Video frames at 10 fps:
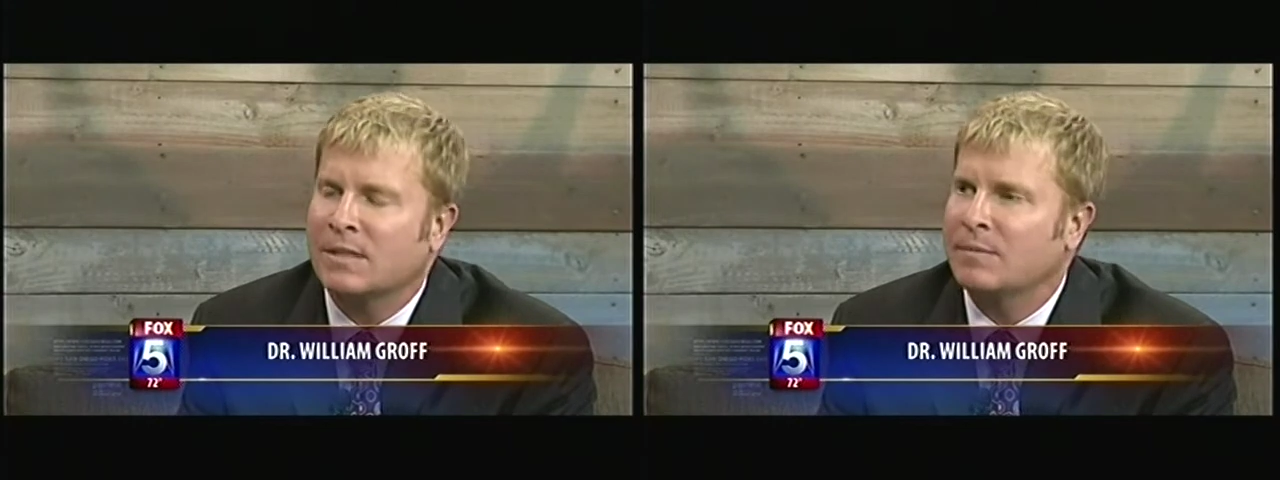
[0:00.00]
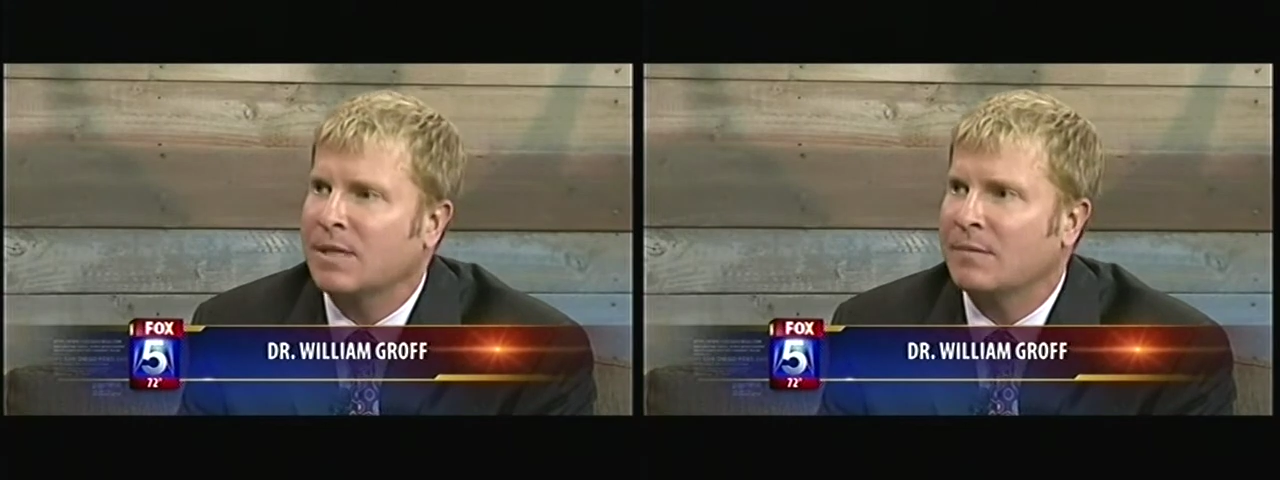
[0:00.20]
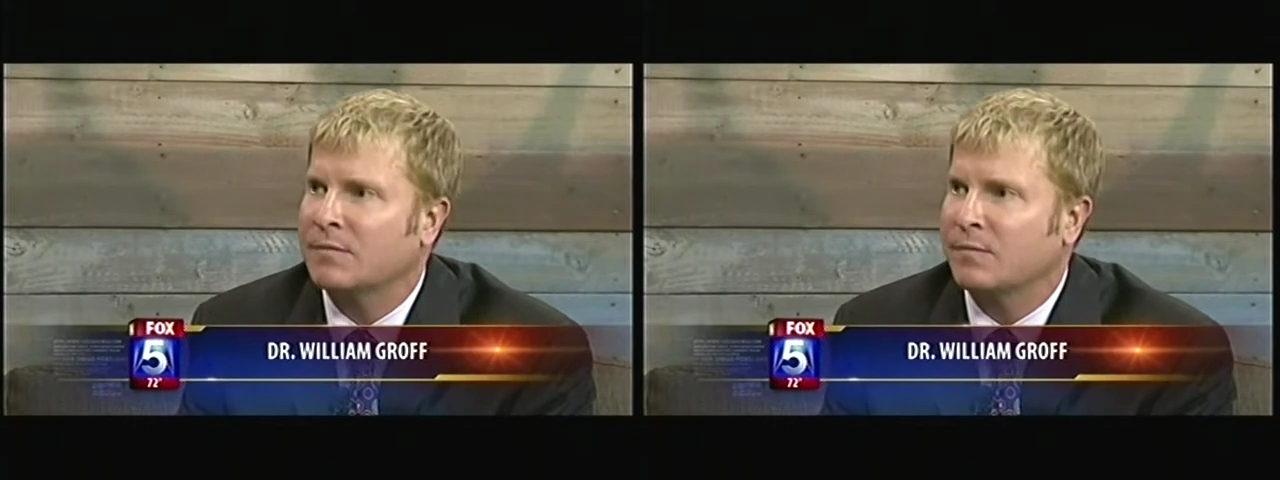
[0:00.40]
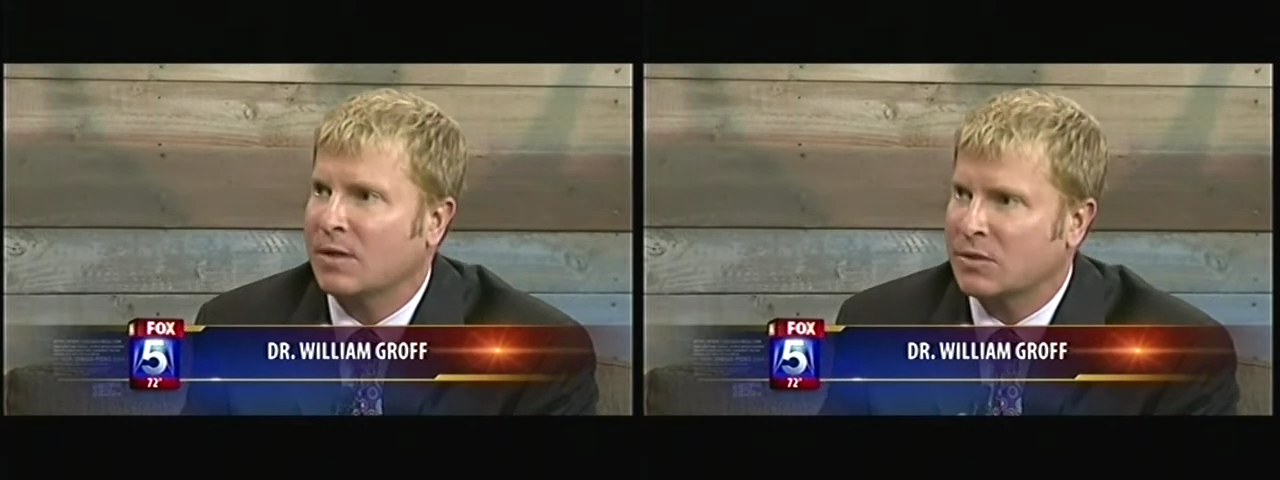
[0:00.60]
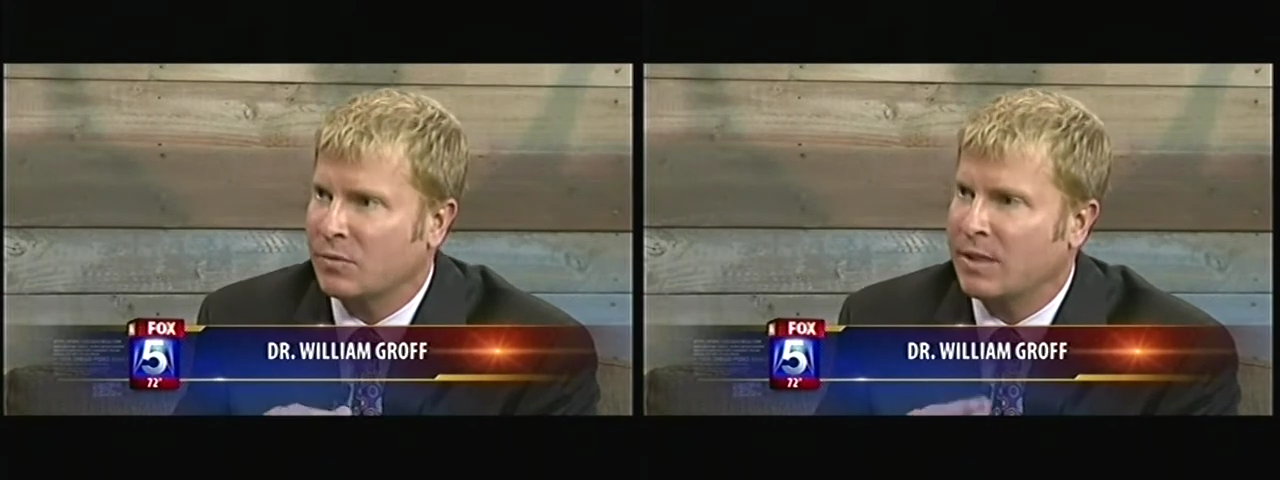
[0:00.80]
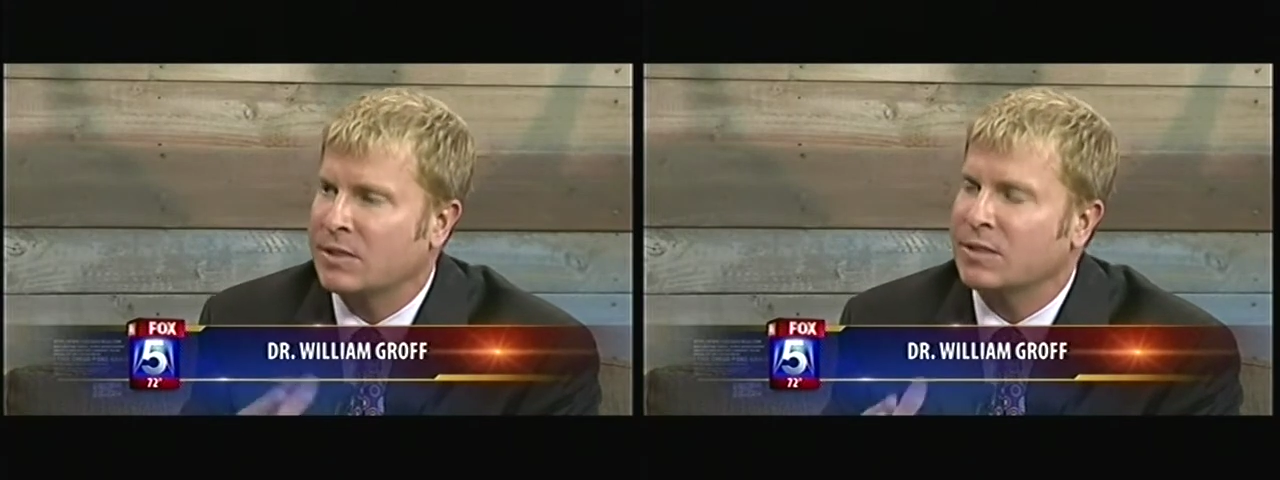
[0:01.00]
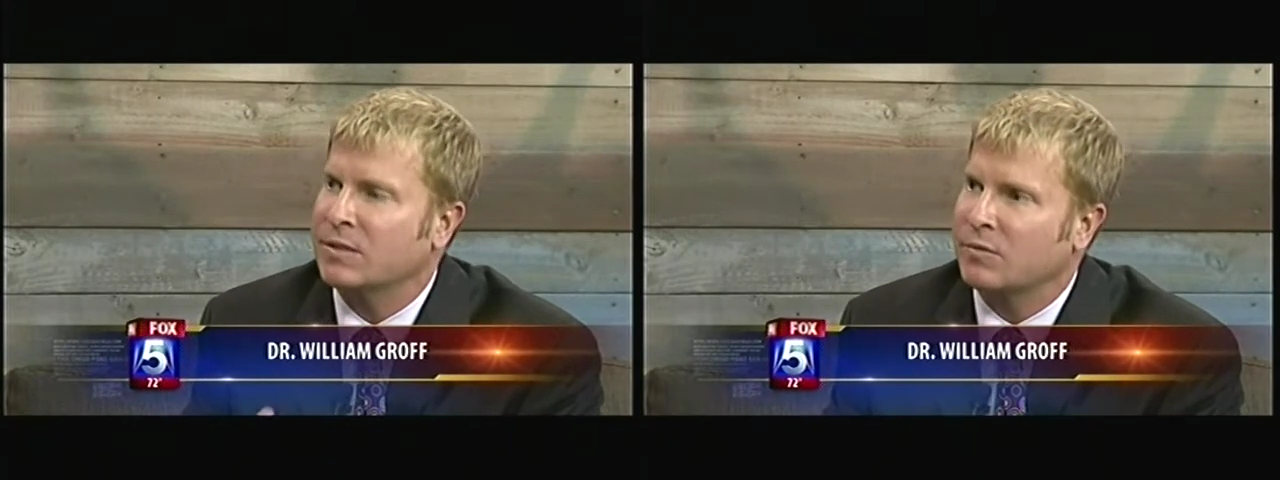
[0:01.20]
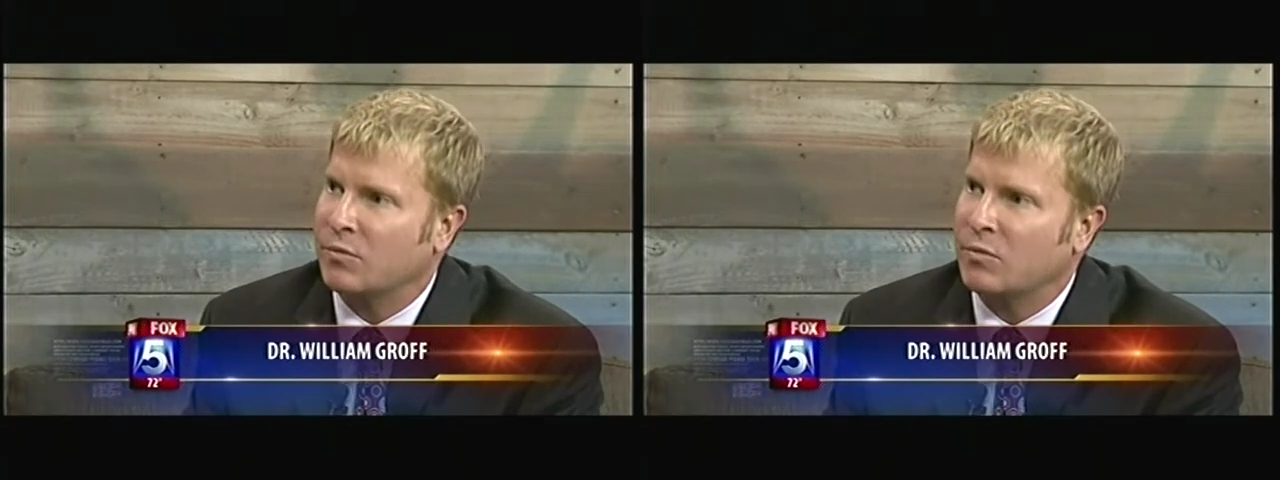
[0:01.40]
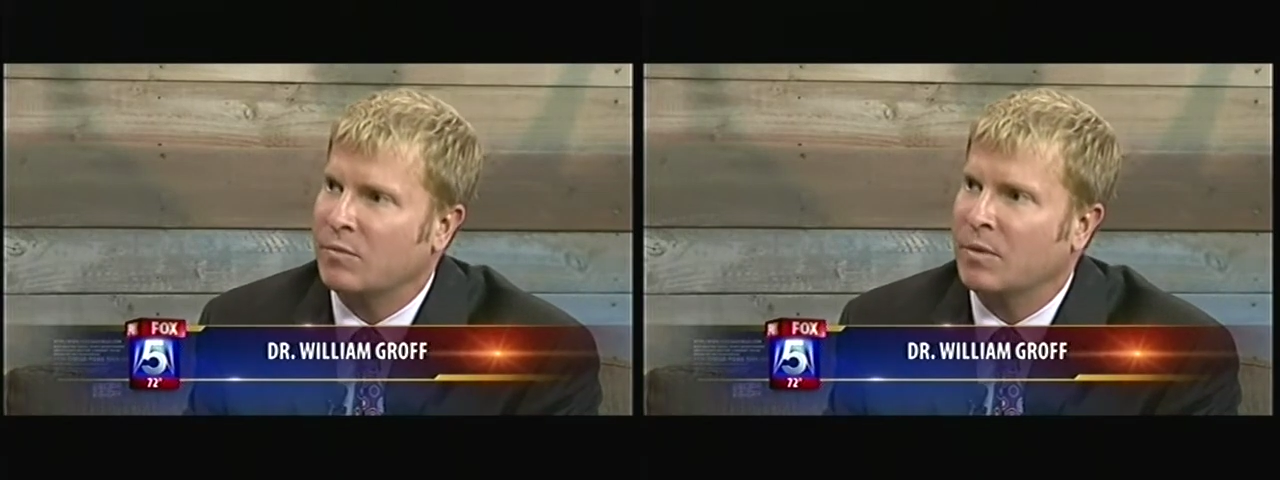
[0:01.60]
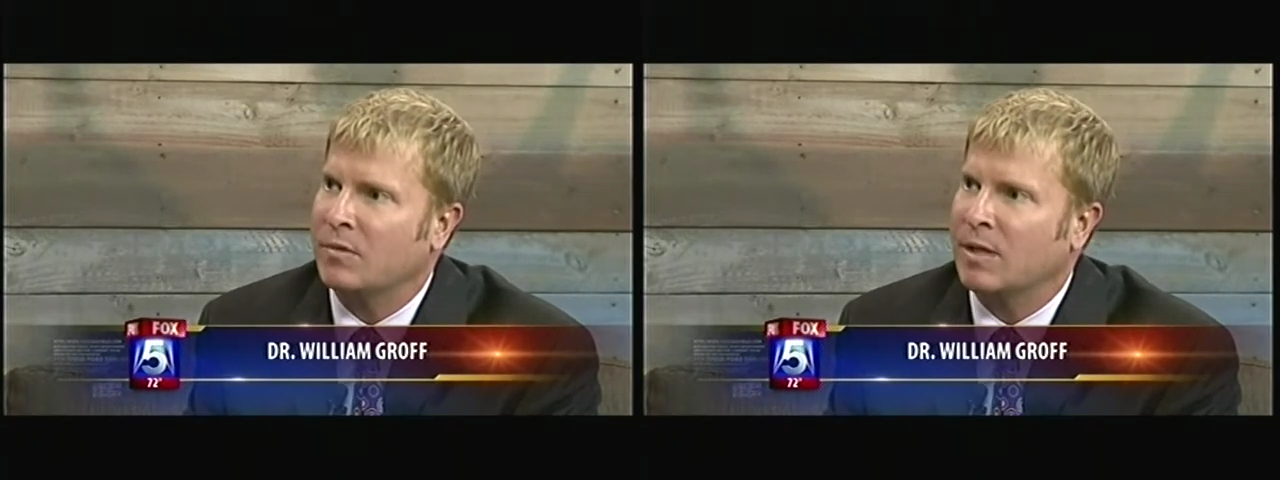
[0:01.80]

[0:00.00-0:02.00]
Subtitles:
sometimes fluctuations in hormone